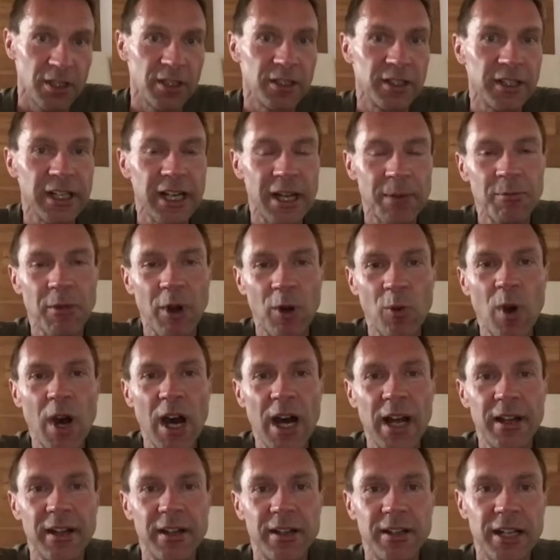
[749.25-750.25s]
the number
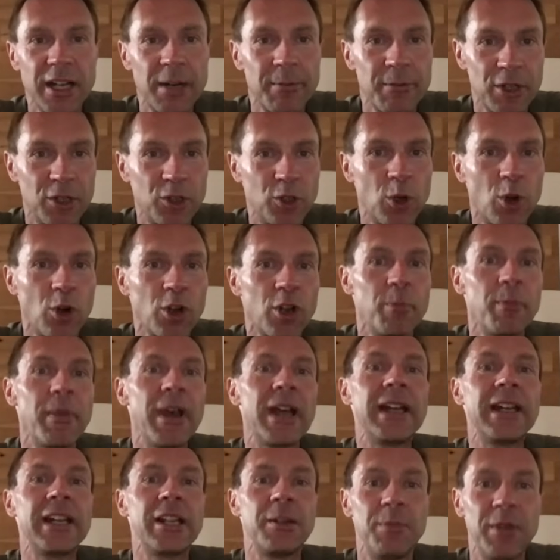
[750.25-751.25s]
one, number two
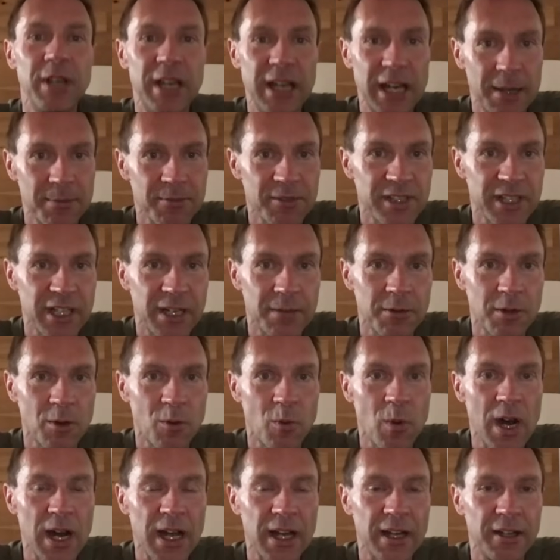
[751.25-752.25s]
automatically becomes number
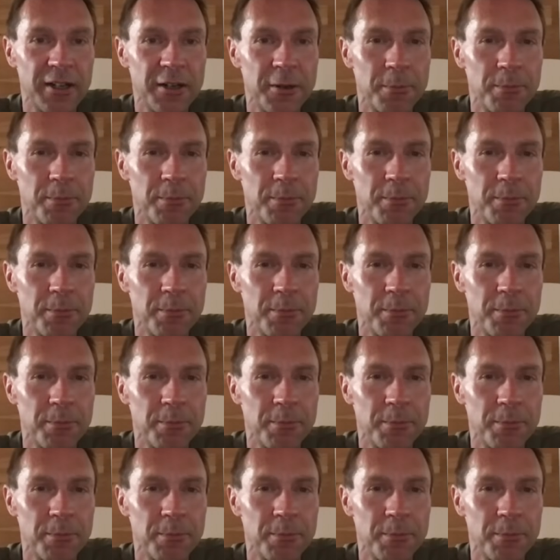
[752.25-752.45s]
one.